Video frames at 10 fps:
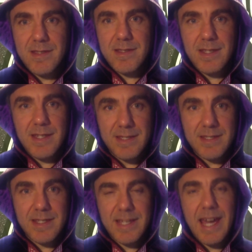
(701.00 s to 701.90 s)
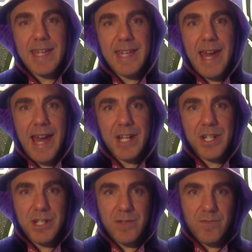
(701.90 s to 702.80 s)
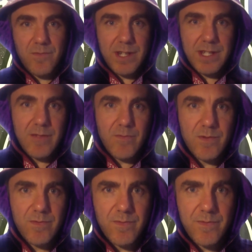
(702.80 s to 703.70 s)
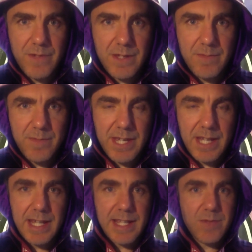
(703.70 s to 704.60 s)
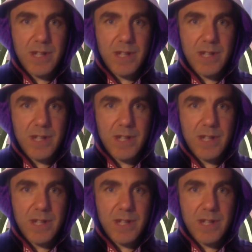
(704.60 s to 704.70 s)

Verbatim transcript: is to take action when you when, in beginnings.